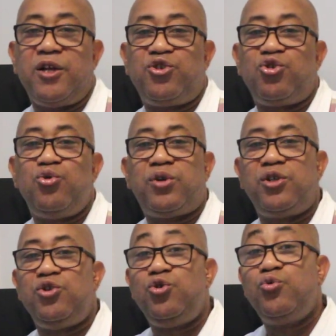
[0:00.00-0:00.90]
So you
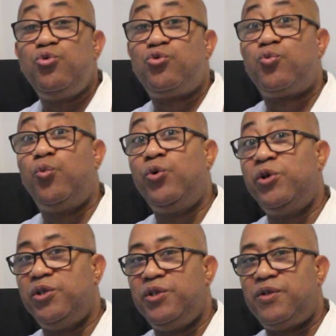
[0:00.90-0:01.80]
can use
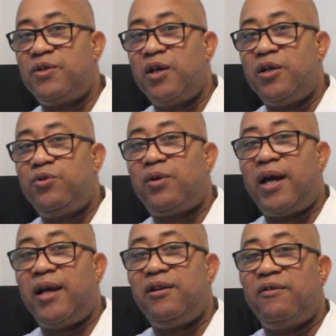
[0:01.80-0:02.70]
words to
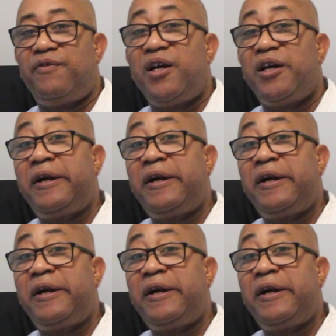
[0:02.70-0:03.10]
kind of